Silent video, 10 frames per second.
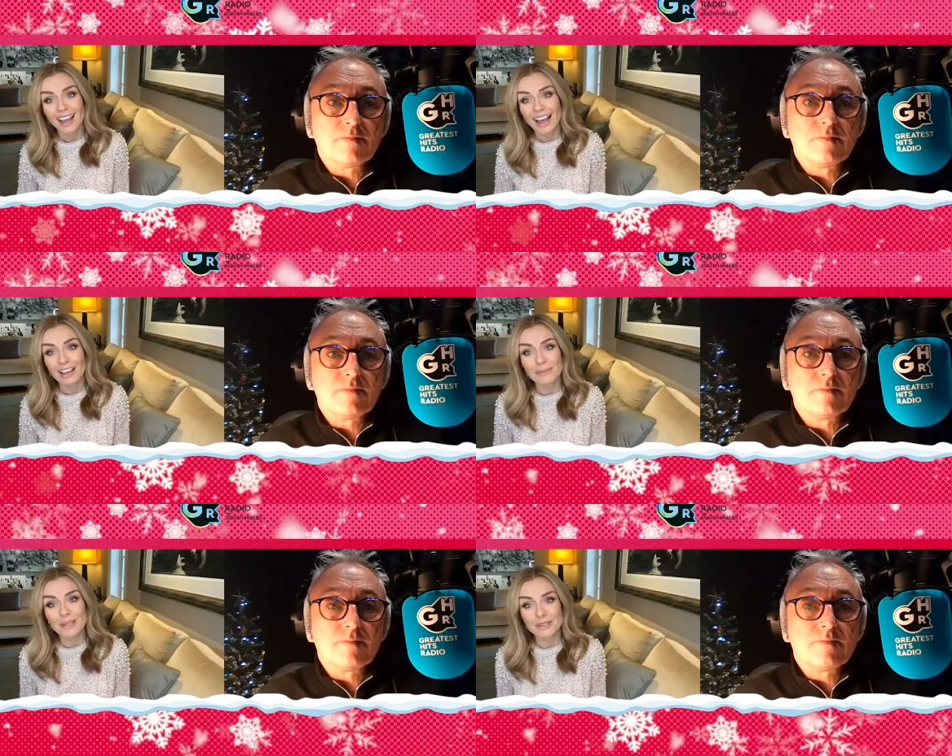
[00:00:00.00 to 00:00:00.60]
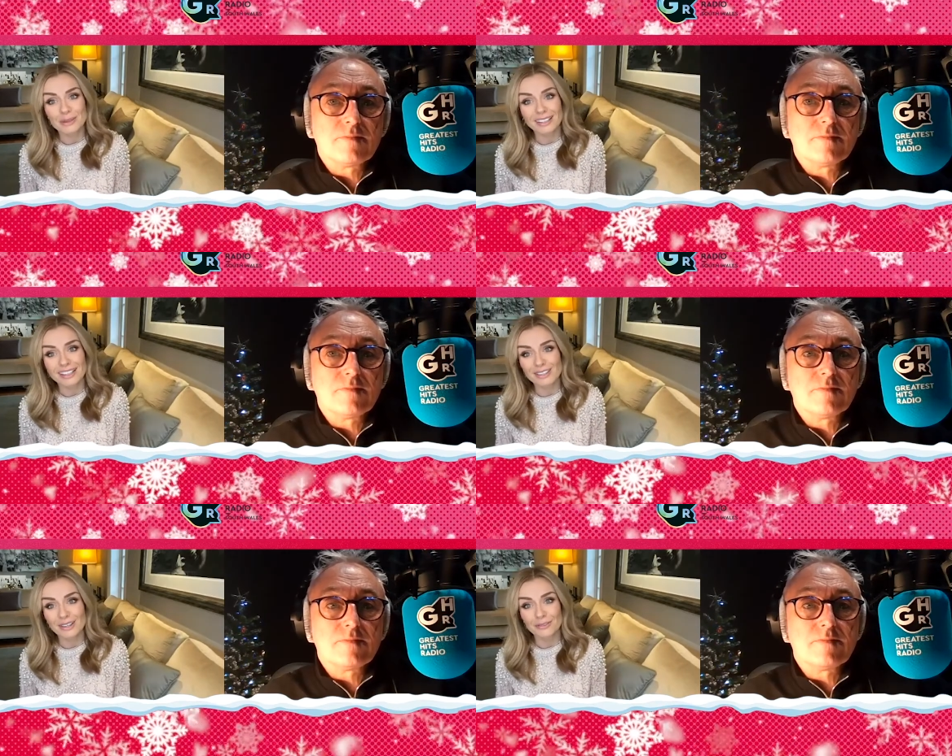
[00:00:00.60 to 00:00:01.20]
Speaker 1: i've been doing
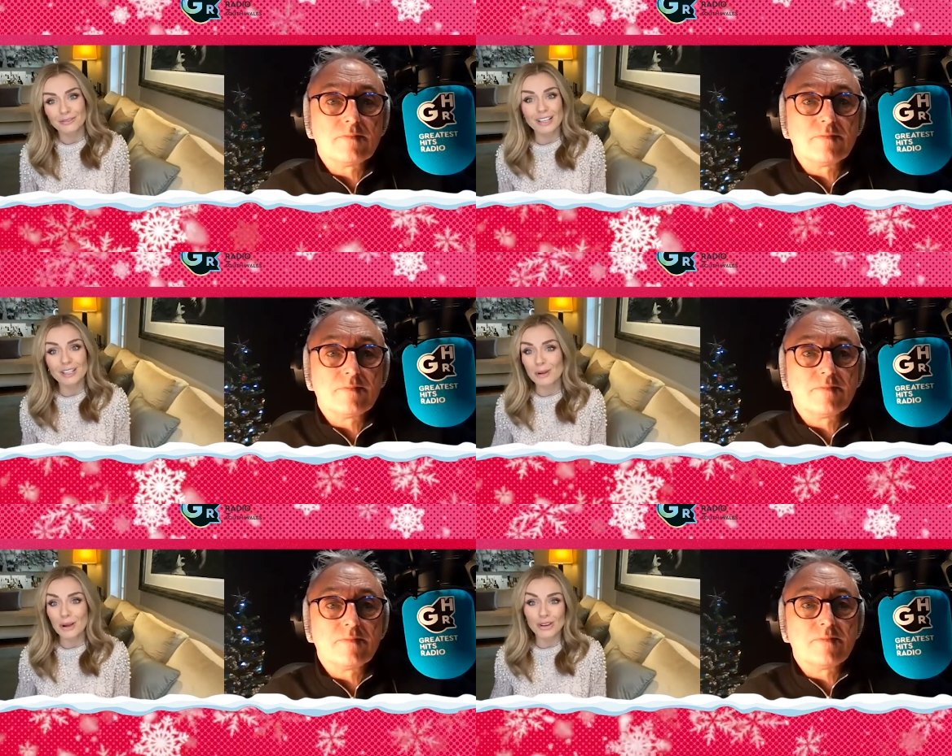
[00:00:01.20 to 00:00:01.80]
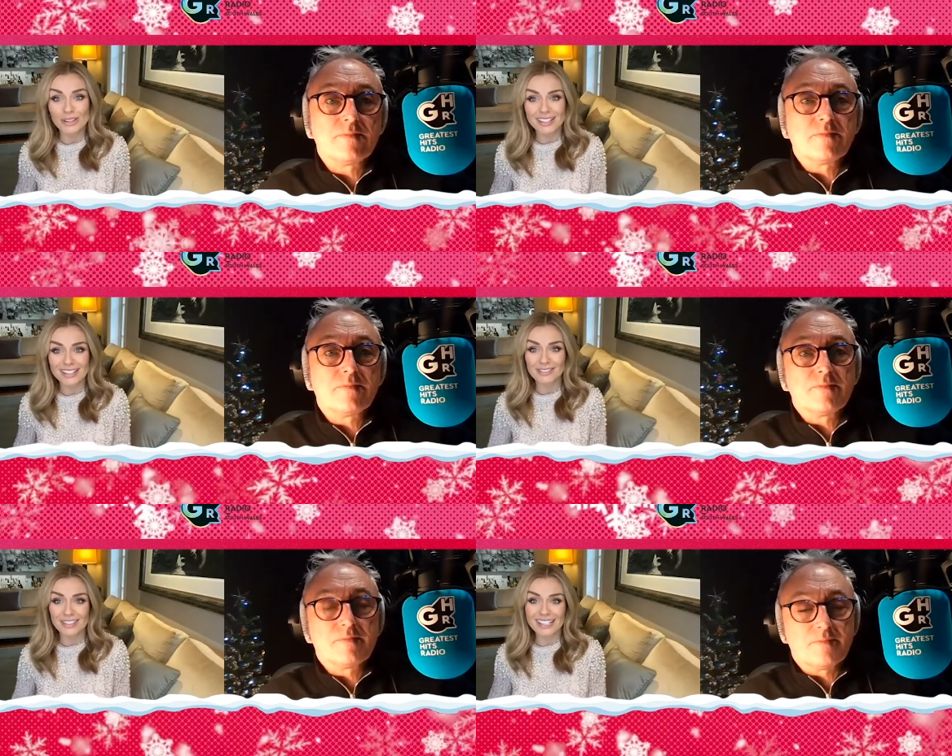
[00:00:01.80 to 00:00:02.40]
these sort of facebook concerts
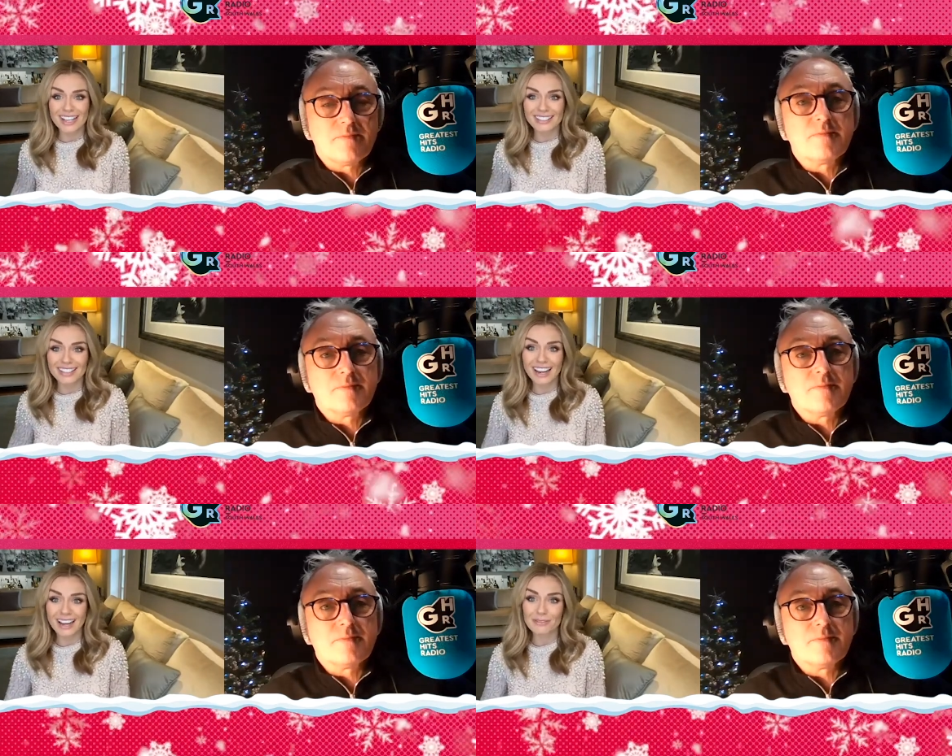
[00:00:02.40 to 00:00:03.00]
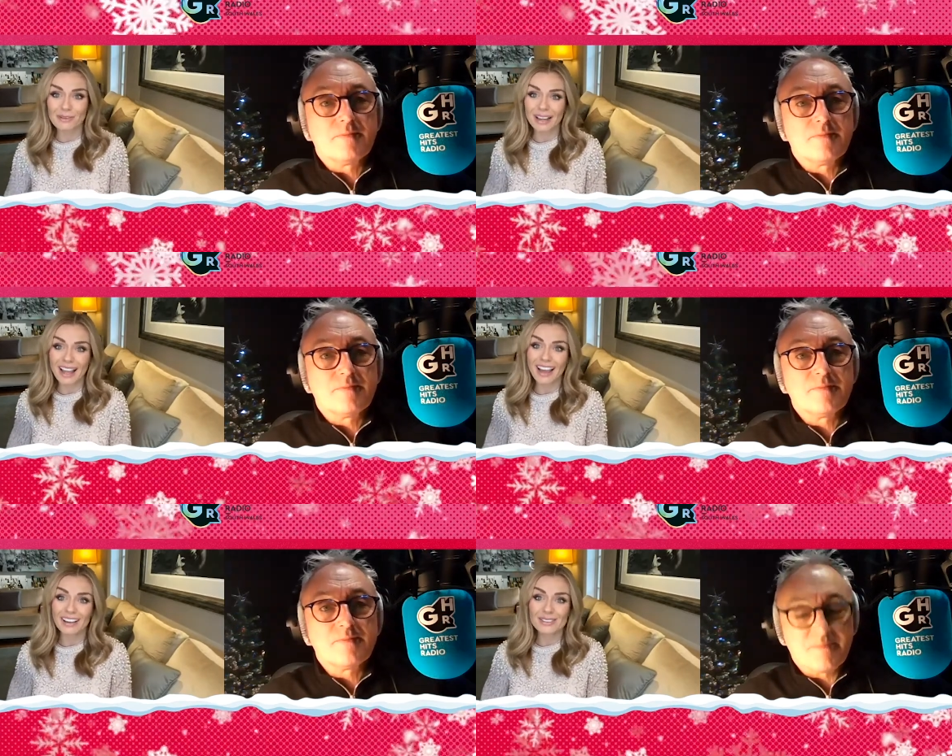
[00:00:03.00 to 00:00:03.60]
every saturday night from my
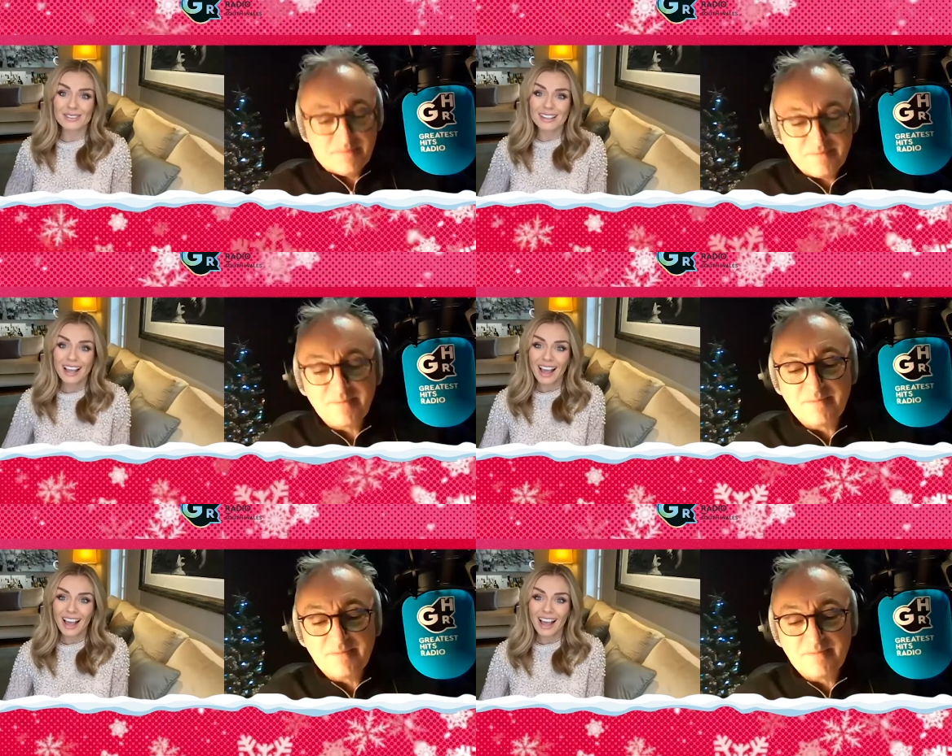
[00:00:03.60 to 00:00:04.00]
house